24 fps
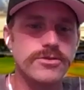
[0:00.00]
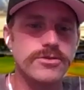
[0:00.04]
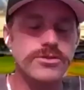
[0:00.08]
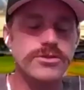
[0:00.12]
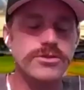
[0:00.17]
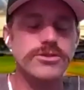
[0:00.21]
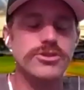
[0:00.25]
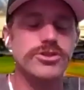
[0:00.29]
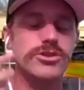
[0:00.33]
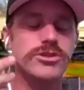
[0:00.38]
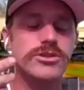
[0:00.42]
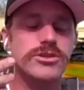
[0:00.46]

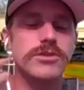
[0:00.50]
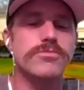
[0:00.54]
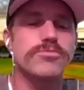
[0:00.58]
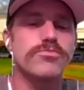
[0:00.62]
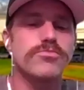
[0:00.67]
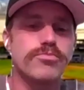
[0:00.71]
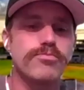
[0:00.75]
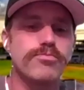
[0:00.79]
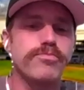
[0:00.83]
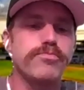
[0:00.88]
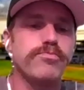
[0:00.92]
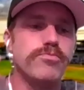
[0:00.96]
just to
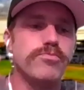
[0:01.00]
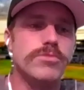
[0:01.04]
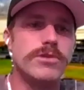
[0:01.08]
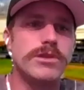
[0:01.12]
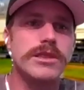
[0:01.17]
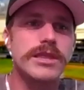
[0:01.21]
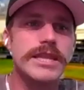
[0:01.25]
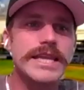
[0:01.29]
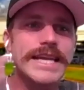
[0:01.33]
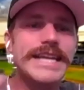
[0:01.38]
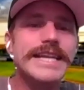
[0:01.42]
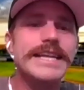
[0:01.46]

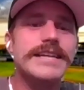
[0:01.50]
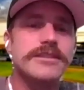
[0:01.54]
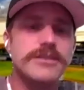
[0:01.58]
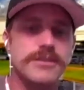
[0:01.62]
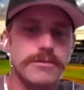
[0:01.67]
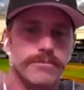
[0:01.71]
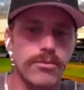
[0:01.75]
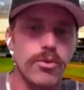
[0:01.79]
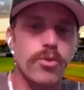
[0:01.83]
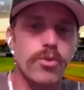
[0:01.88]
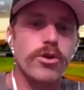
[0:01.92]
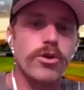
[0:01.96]
leading to
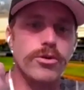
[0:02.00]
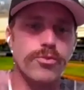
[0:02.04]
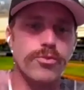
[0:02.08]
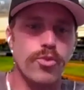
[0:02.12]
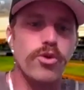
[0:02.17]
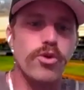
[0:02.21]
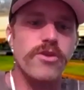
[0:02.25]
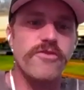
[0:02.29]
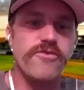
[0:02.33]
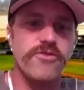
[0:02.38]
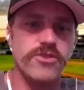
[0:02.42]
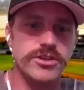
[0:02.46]
more and
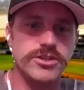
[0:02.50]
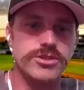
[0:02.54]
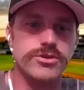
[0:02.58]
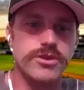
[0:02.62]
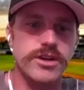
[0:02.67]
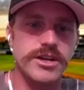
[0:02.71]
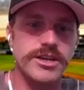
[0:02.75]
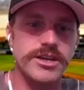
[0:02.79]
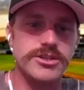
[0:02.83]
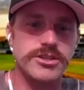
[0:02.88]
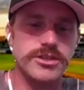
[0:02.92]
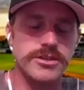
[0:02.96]
more
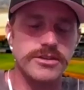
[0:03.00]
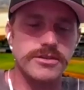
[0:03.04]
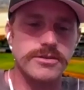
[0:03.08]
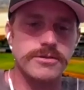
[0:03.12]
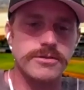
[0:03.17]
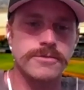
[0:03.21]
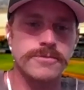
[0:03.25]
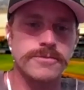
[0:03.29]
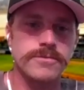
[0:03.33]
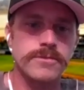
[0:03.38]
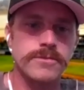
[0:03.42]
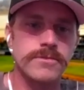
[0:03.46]
frustration
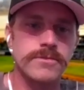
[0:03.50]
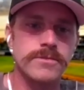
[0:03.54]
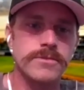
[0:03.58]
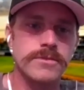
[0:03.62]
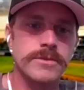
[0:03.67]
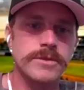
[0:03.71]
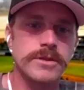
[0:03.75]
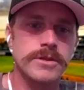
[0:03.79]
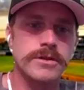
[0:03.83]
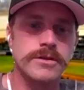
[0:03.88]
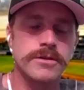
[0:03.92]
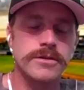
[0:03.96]

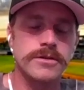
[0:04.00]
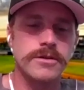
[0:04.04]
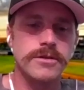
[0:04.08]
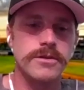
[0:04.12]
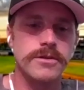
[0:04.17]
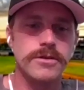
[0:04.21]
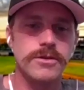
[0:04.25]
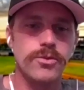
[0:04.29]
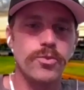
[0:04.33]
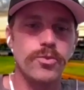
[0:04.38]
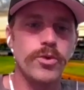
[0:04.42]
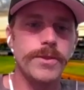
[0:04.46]

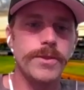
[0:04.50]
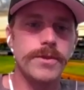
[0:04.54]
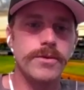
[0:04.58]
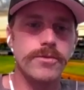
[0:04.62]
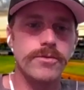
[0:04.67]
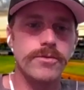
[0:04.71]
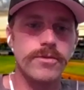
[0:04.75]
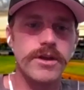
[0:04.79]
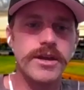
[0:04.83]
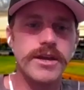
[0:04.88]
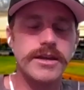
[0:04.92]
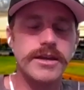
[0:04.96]
with the
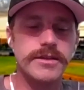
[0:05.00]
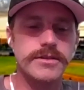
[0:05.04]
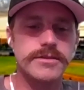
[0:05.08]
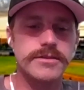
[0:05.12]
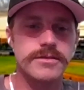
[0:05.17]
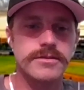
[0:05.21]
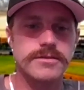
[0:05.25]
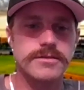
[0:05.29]
Rays.